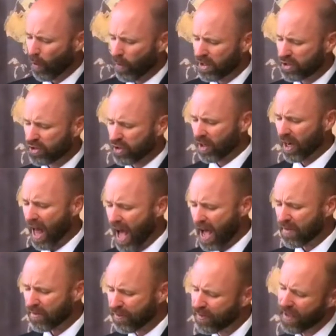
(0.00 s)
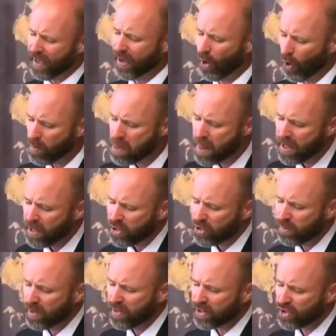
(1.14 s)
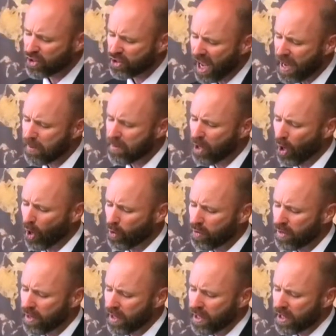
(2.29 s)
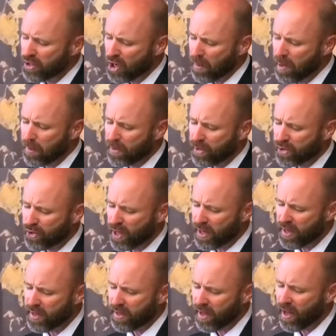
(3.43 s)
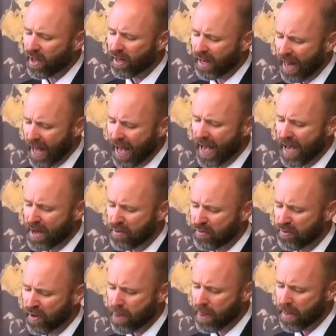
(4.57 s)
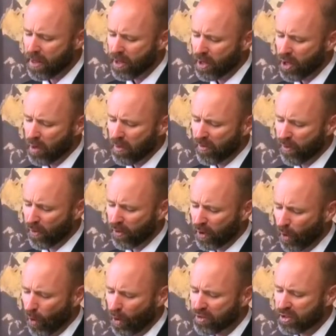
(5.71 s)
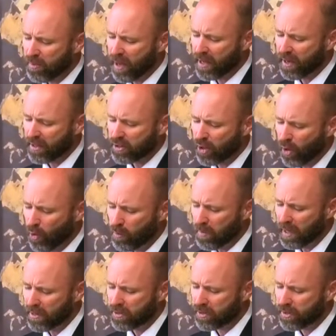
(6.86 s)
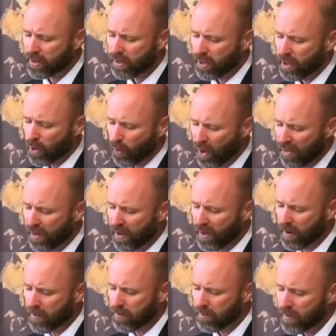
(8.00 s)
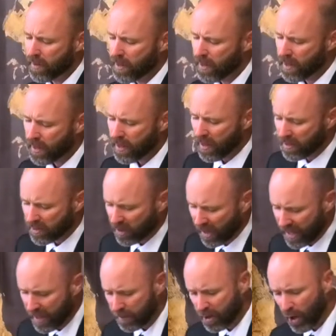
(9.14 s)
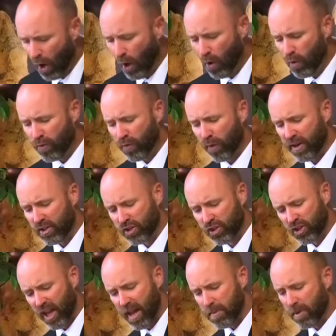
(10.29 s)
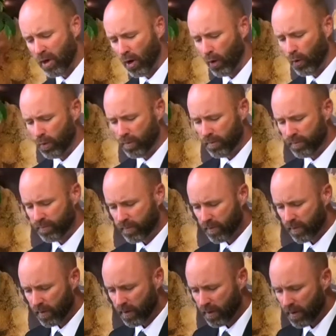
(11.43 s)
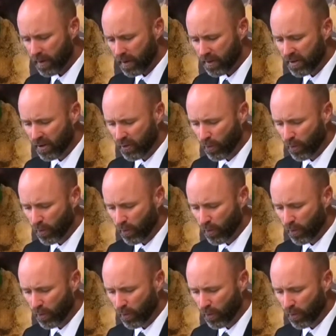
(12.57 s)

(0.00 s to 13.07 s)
which the lot fell to be the scapegoat shall be presented alive before the Lord to make an atonement with him, to let him go for a scapegoat to the